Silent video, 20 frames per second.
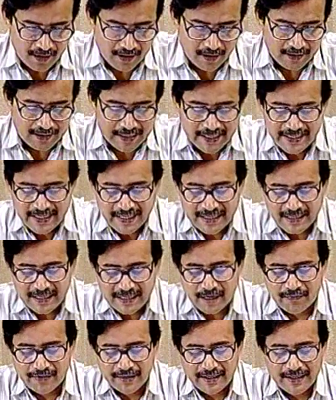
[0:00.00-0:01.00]
Carrier
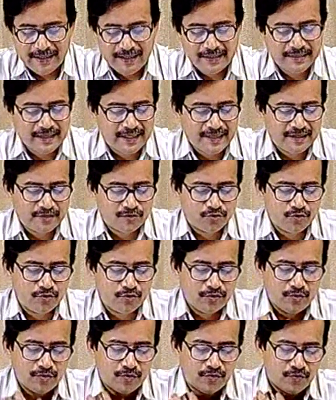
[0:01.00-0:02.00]
recovery is an issue
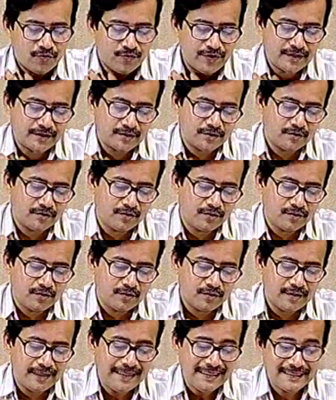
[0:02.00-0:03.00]
which
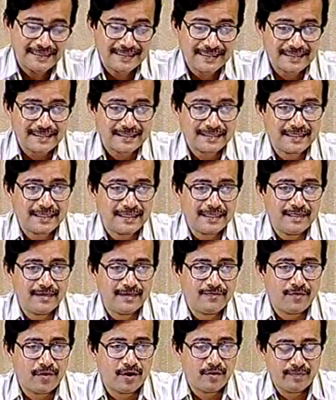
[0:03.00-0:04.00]
is necessary
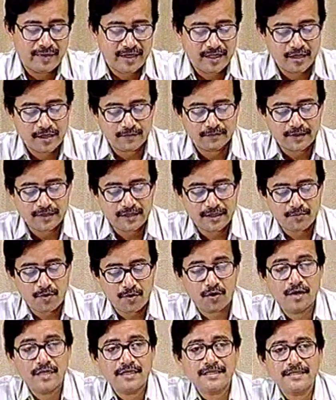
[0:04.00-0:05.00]
for many of the
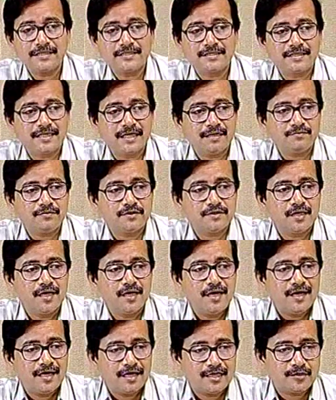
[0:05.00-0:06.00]
demodulation schemes,
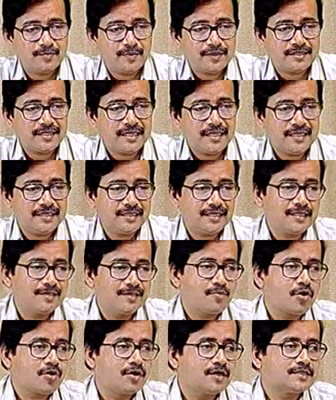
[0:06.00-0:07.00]
especially the
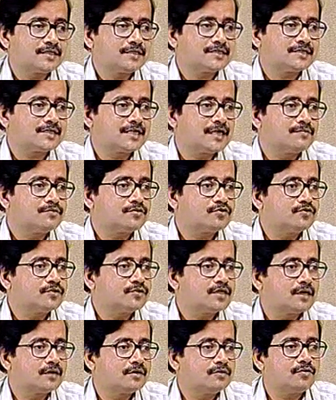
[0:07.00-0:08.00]
demodulation schemes which
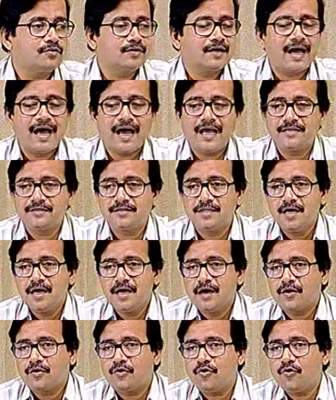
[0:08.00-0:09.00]
are known as
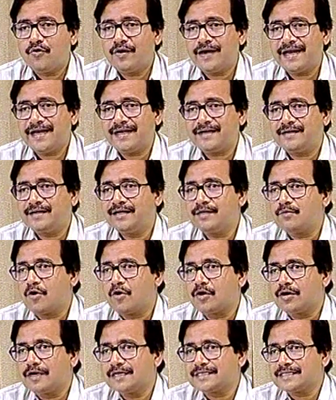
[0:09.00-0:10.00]
coherent
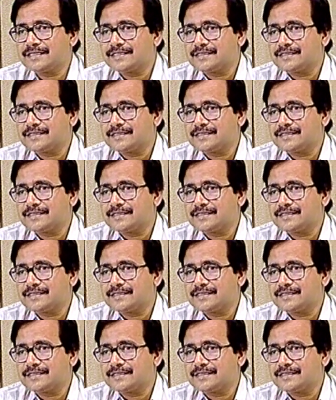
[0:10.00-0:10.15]
demodulation